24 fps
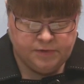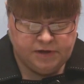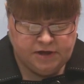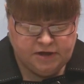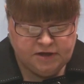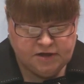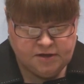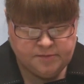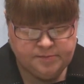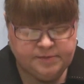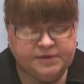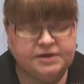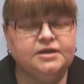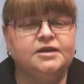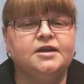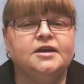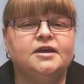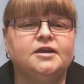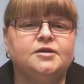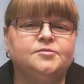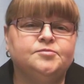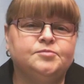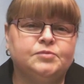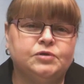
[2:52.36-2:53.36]
Being a PA
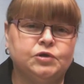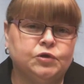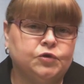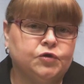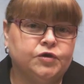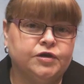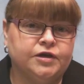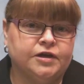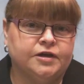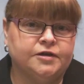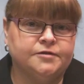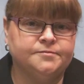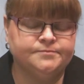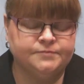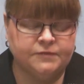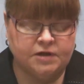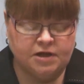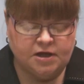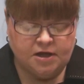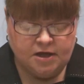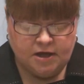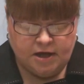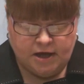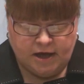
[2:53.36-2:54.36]
employer
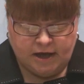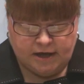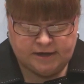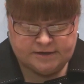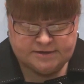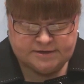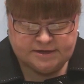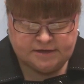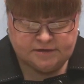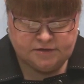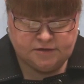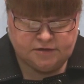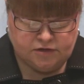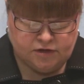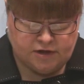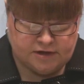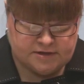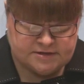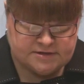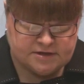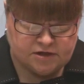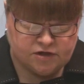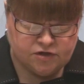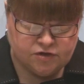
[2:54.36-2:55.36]

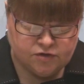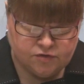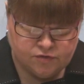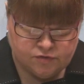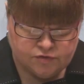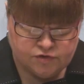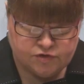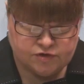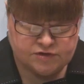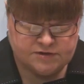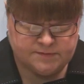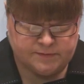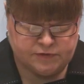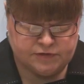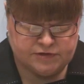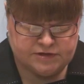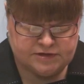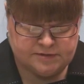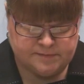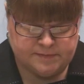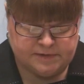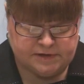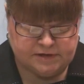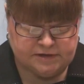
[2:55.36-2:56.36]
is a huge
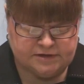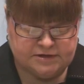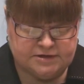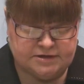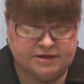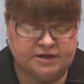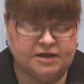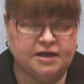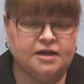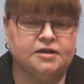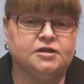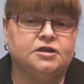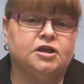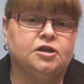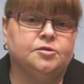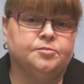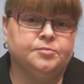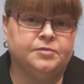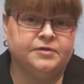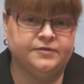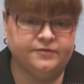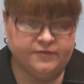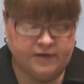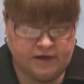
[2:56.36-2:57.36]
responsibility and
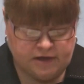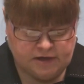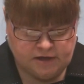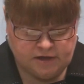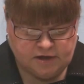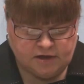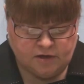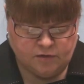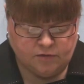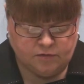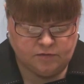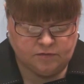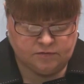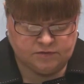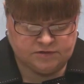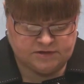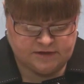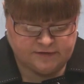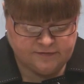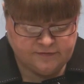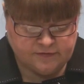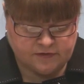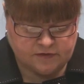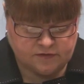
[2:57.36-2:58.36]
can be very
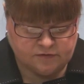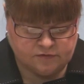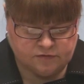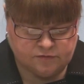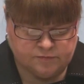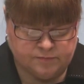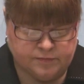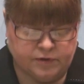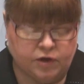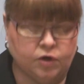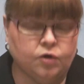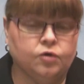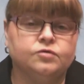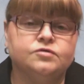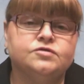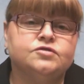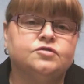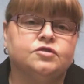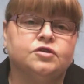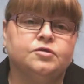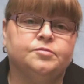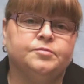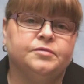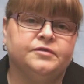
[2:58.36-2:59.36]
difficult, but
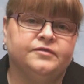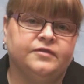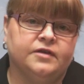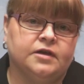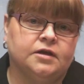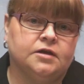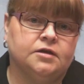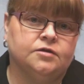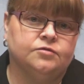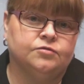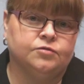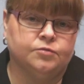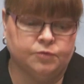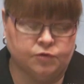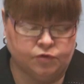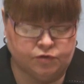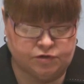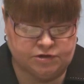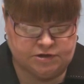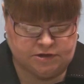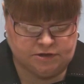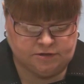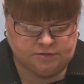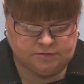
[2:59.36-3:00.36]
also can be very
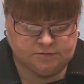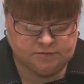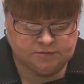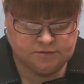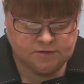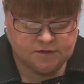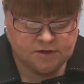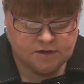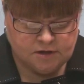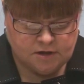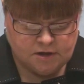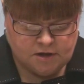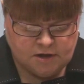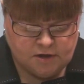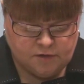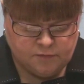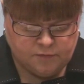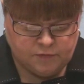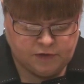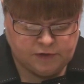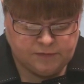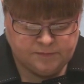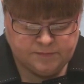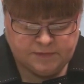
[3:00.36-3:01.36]
rewarding.
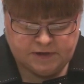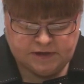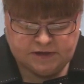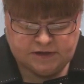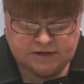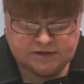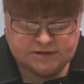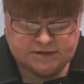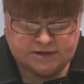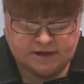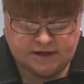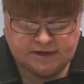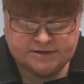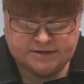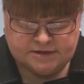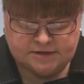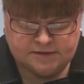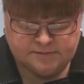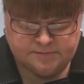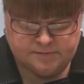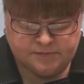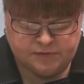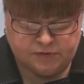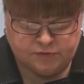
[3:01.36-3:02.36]
1 minute as
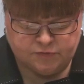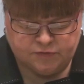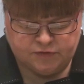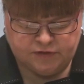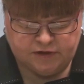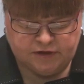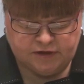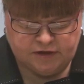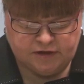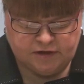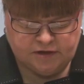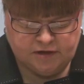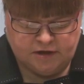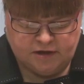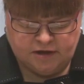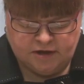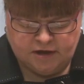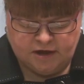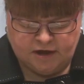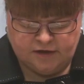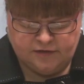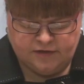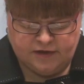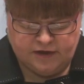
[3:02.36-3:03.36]
an employee
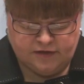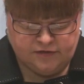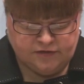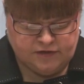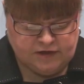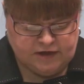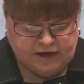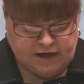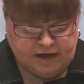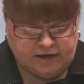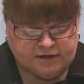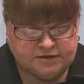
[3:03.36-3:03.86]
and then the